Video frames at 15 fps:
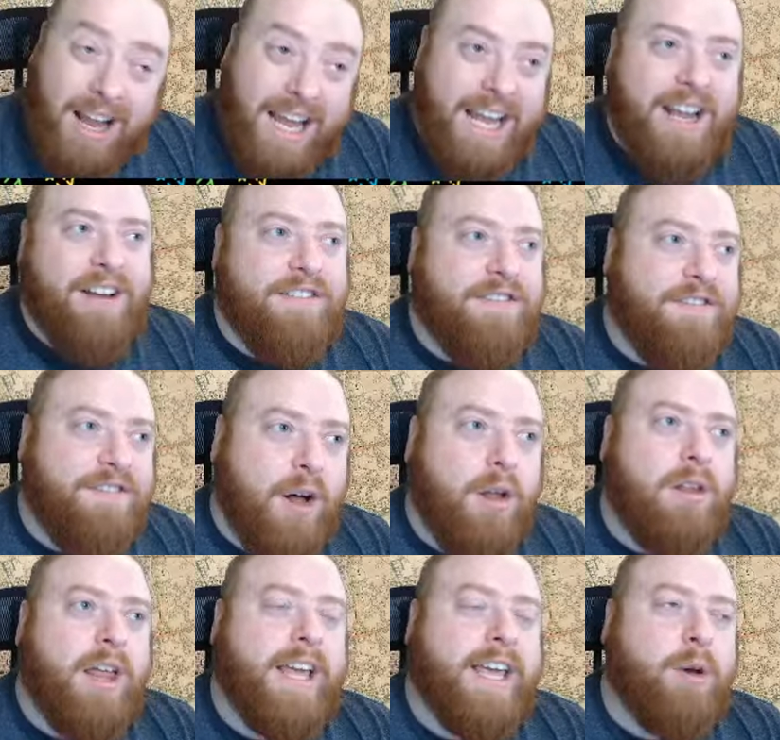it
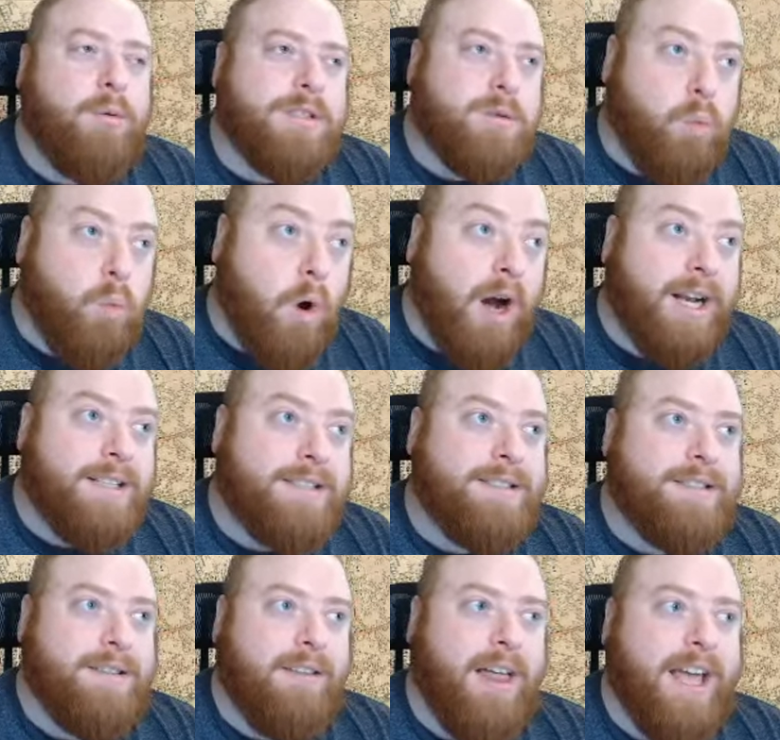felt like it was one
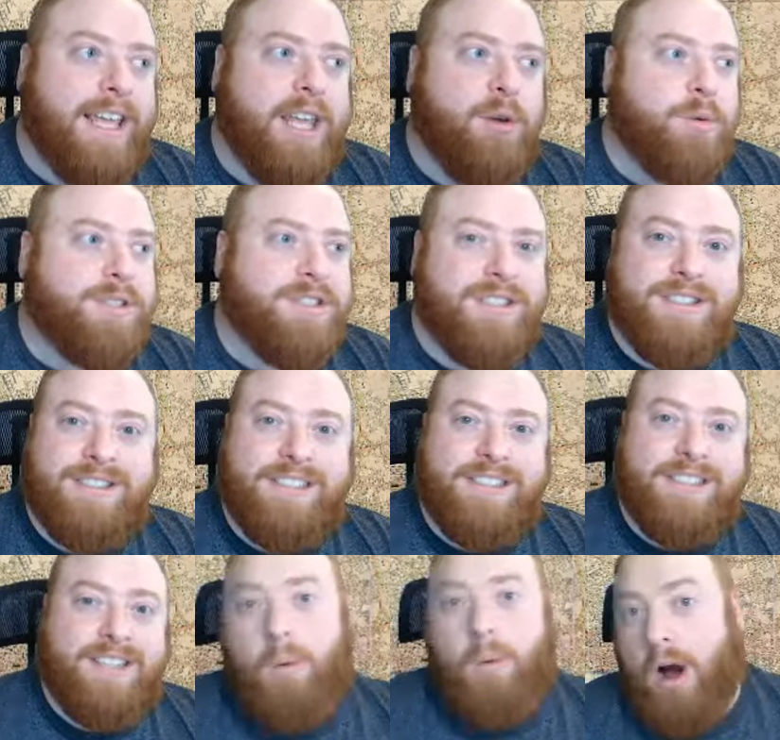like he was just
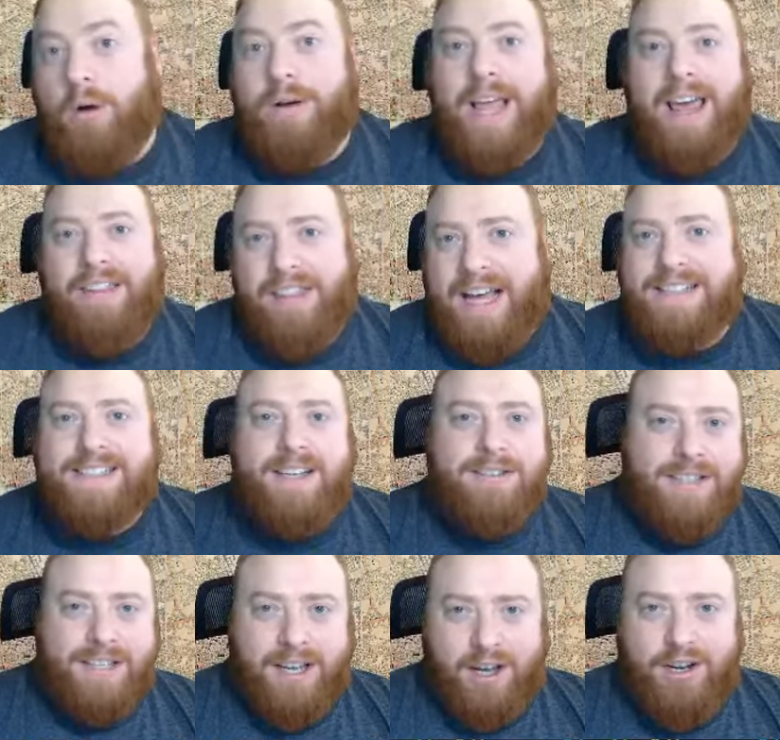you know okay that
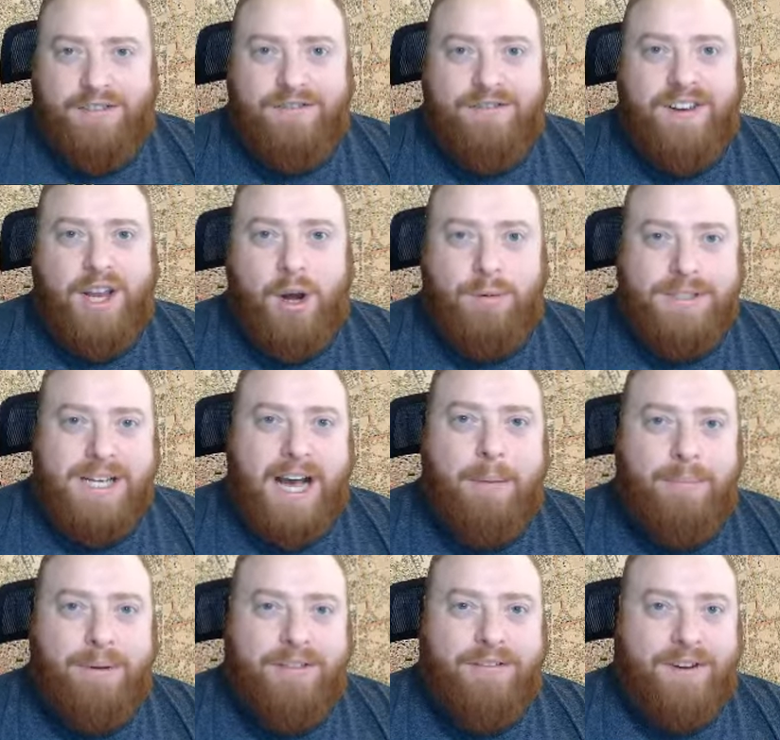sounds like a good video
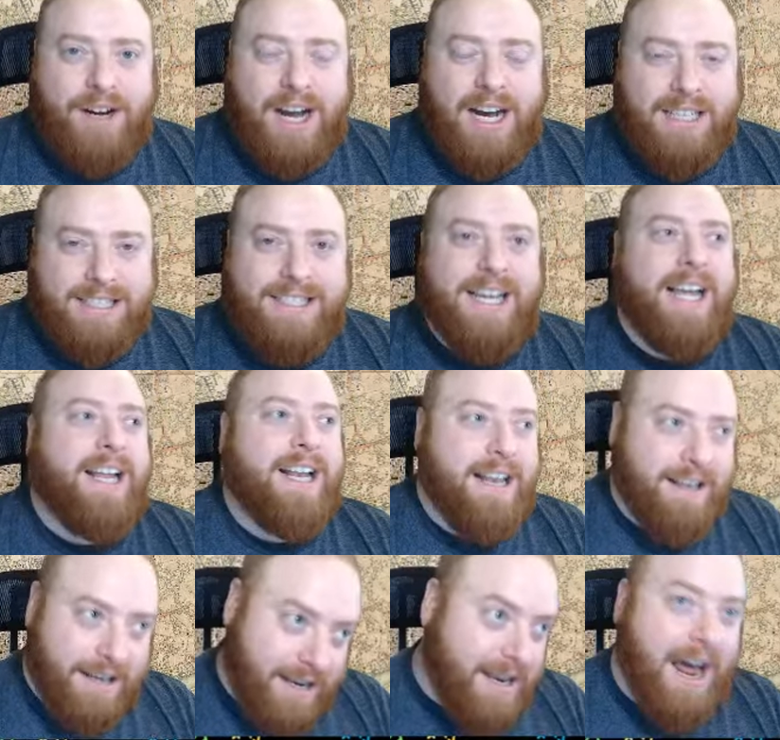topic for content
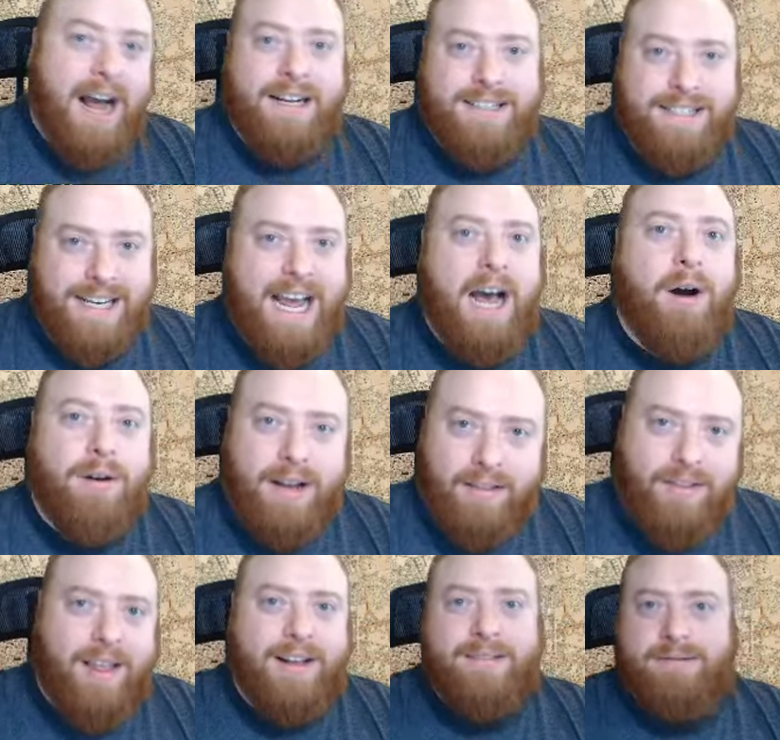knocked it out,
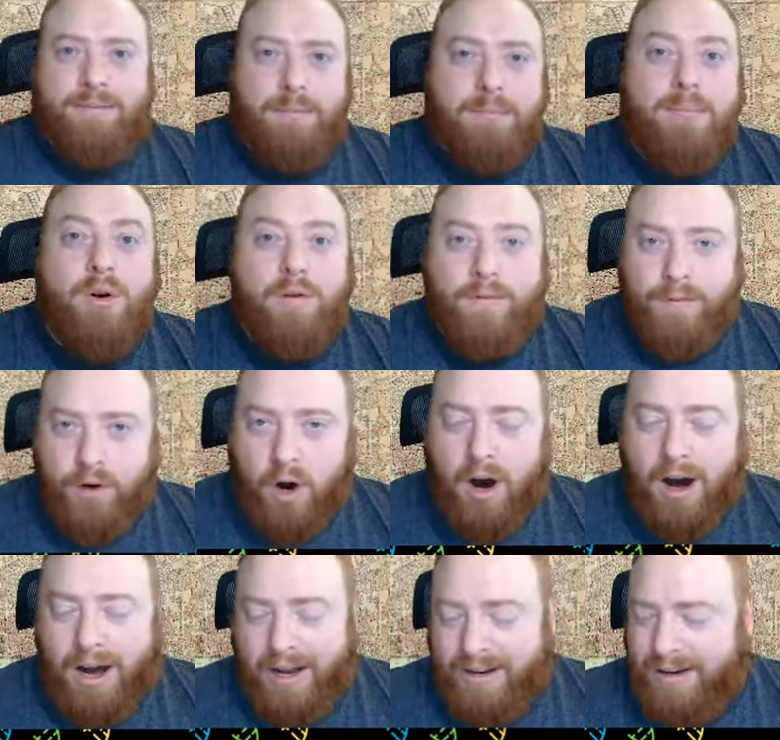and then moved
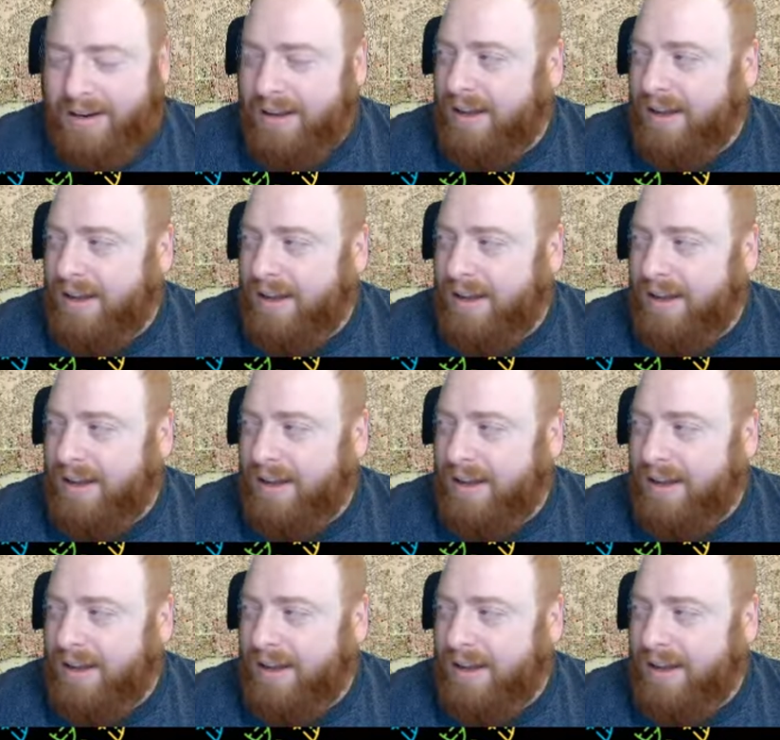on.